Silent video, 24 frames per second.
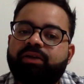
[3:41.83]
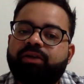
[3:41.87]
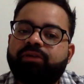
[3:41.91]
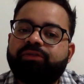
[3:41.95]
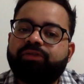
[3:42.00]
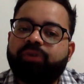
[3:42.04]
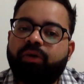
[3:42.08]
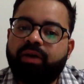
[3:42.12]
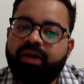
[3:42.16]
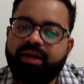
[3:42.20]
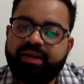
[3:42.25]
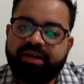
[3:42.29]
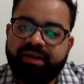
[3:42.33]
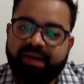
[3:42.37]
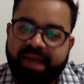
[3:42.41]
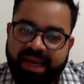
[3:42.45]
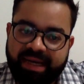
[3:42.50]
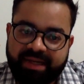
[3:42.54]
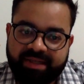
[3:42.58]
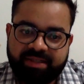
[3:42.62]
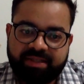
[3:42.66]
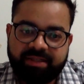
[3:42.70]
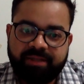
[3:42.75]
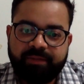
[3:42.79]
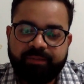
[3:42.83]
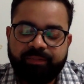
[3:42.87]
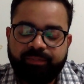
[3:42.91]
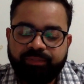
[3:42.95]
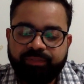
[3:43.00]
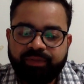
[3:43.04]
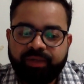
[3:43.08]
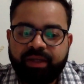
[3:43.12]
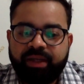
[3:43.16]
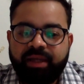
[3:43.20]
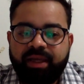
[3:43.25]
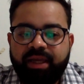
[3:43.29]
of contract
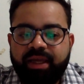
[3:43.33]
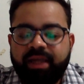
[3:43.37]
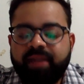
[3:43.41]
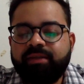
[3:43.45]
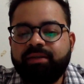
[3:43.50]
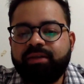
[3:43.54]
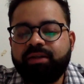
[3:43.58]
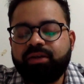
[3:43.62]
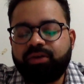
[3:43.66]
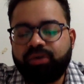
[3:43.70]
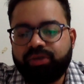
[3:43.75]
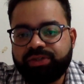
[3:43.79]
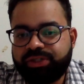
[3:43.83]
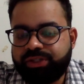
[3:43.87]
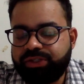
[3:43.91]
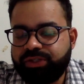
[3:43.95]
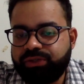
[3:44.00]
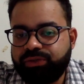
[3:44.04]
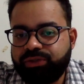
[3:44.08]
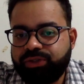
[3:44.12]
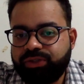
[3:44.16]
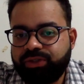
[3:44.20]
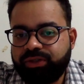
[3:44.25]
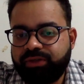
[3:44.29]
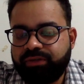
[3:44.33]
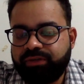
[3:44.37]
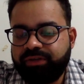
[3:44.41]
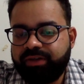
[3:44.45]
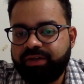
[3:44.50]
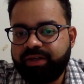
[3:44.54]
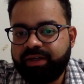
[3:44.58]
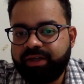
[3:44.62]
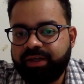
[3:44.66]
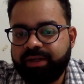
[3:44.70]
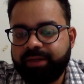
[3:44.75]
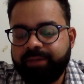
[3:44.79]
in the Constitution of
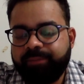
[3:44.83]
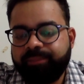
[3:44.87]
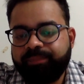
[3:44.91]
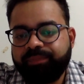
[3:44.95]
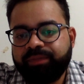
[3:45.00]
India,